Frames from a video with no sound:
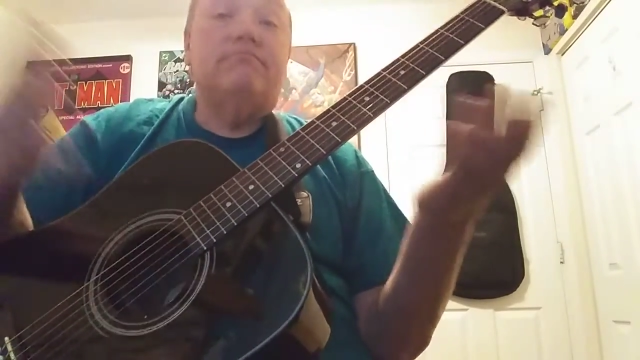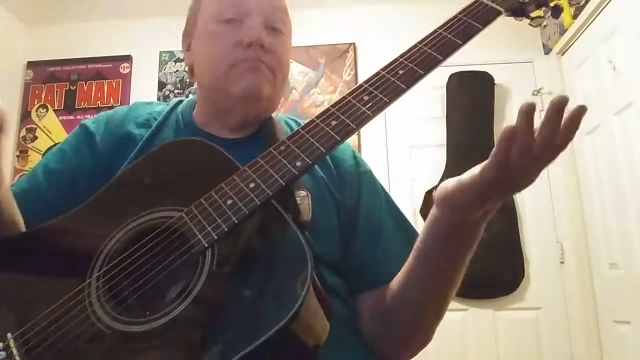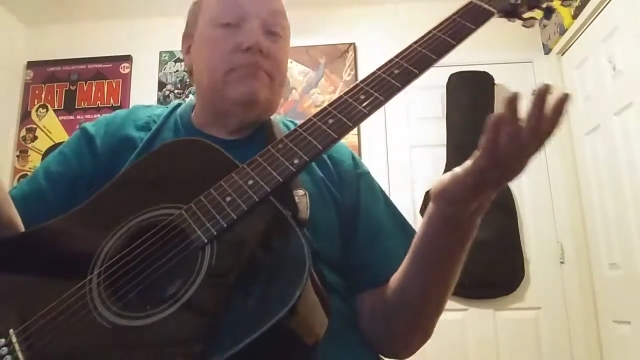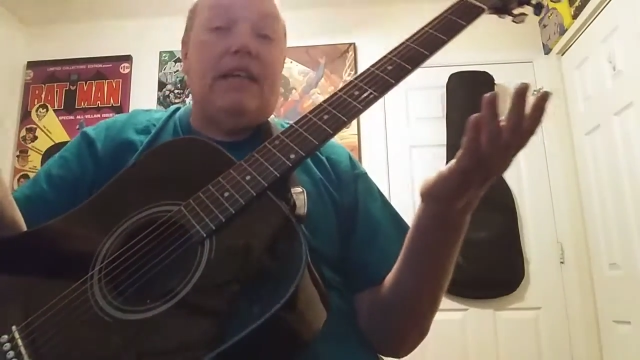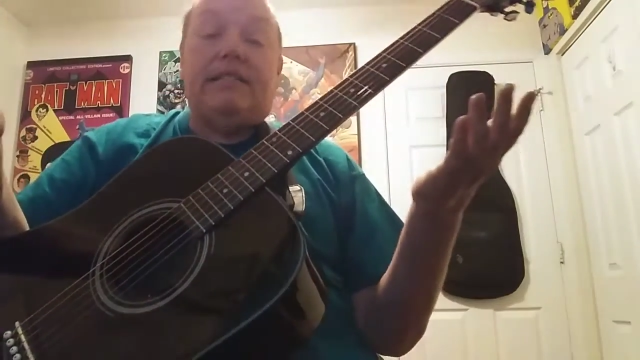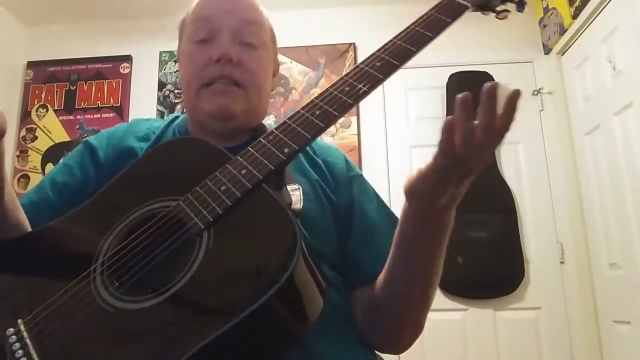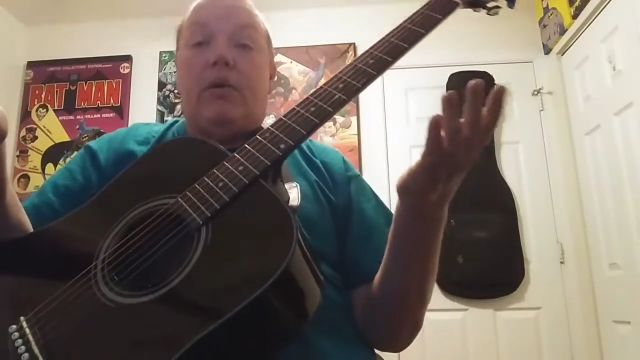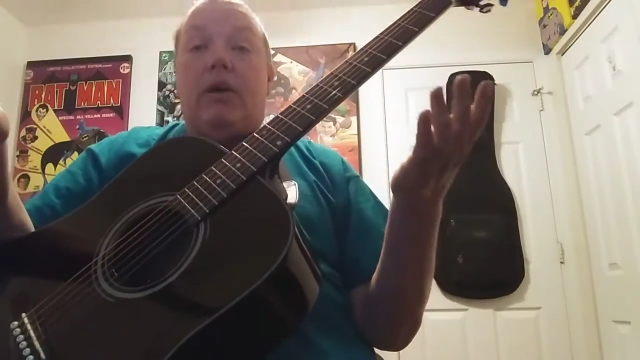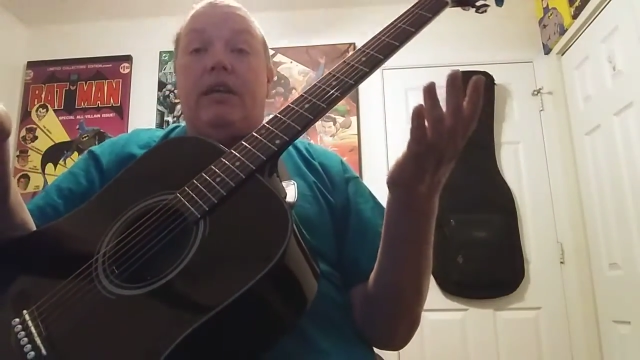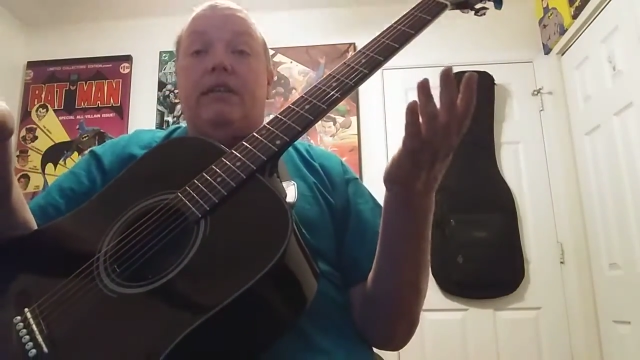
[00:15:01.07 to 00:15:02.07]
And that's
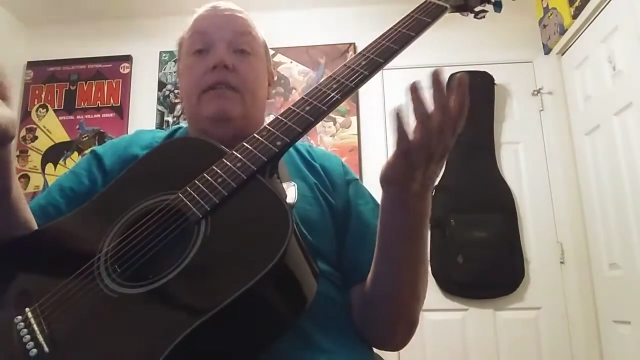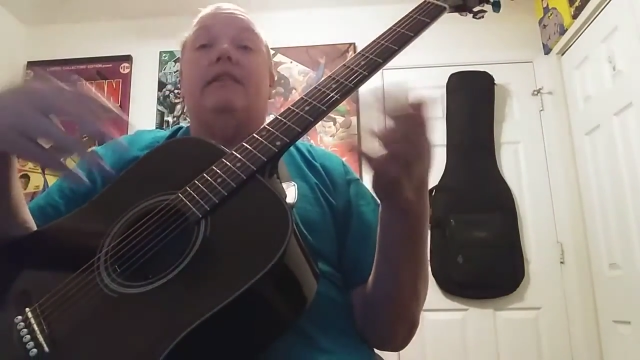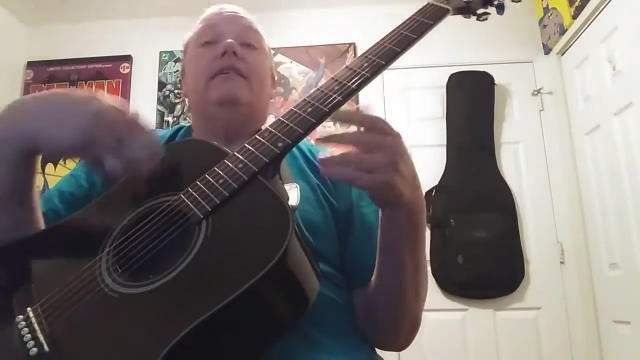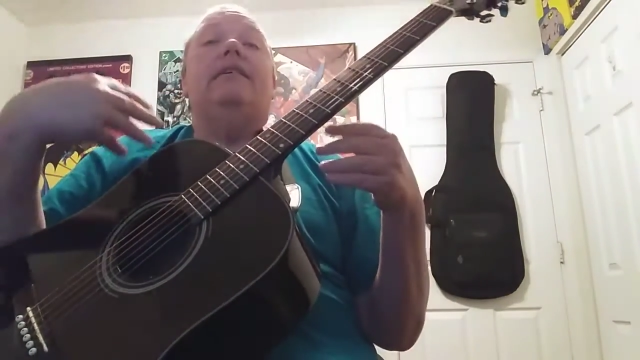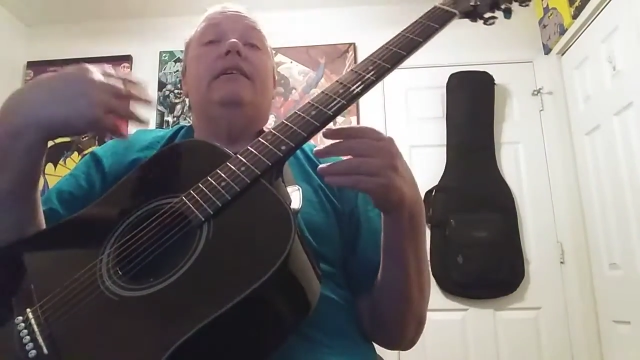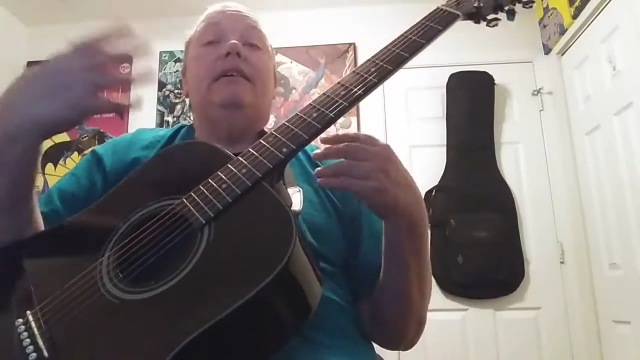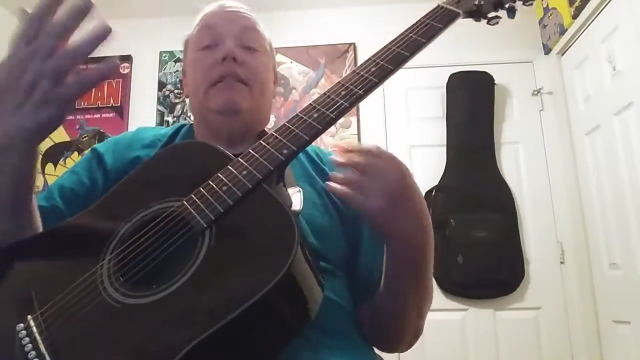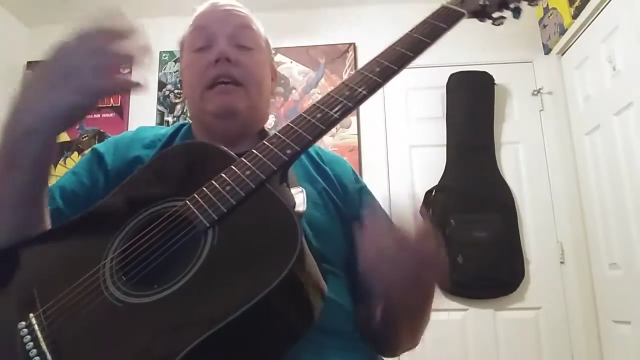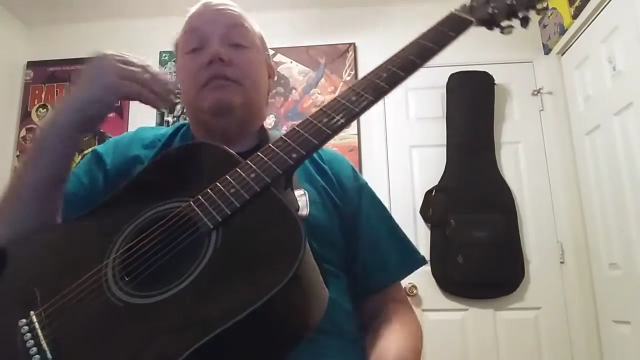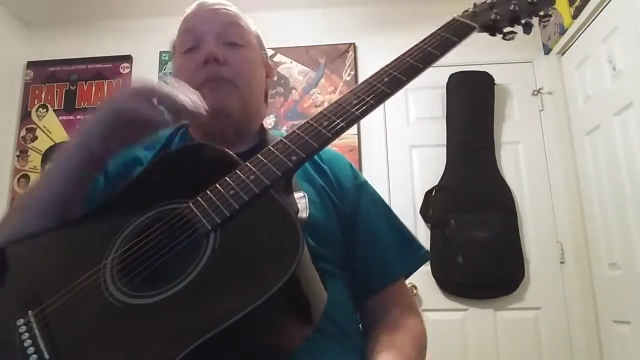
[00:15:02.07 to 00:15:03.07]
how I ended it.
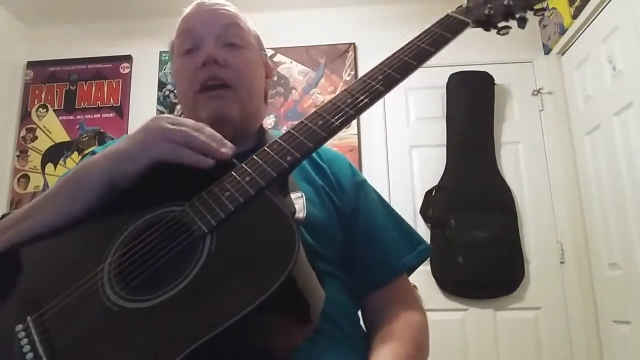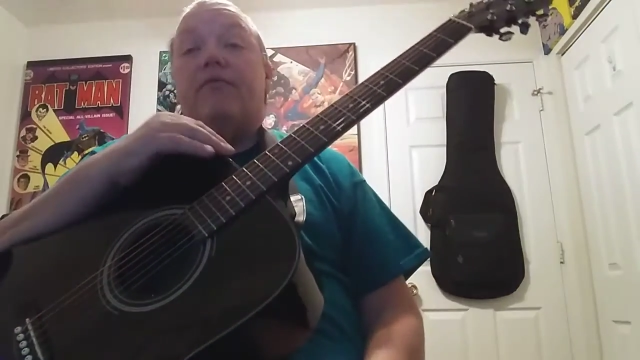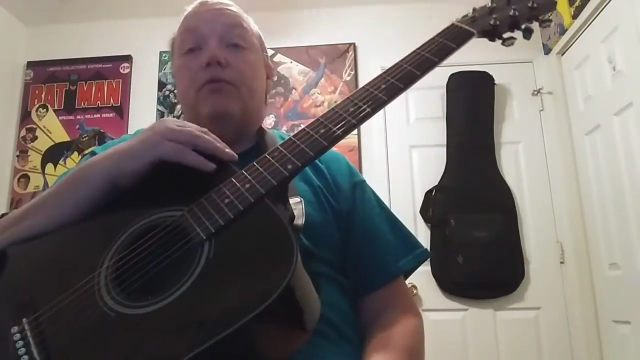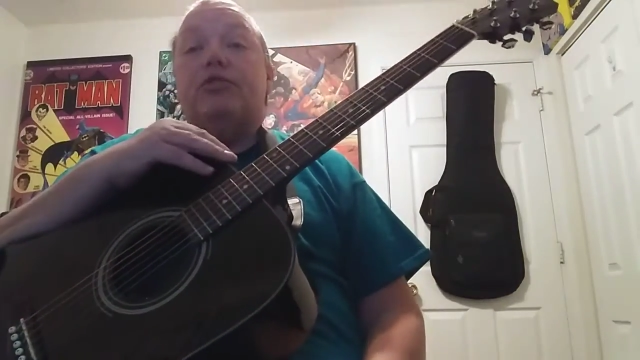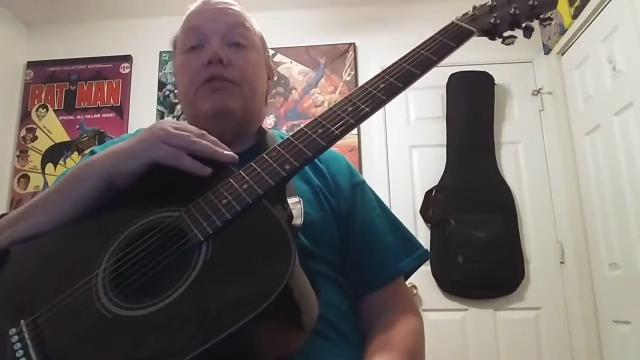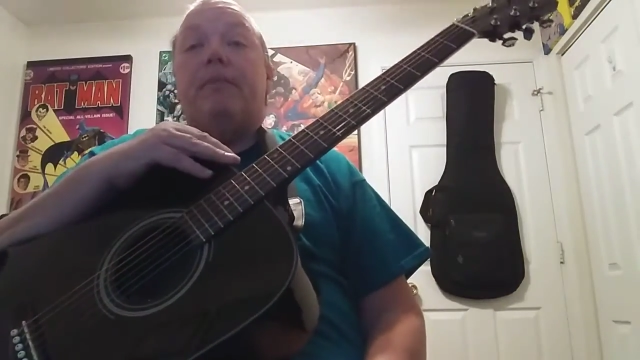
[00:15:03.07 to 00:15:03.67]
That's my version of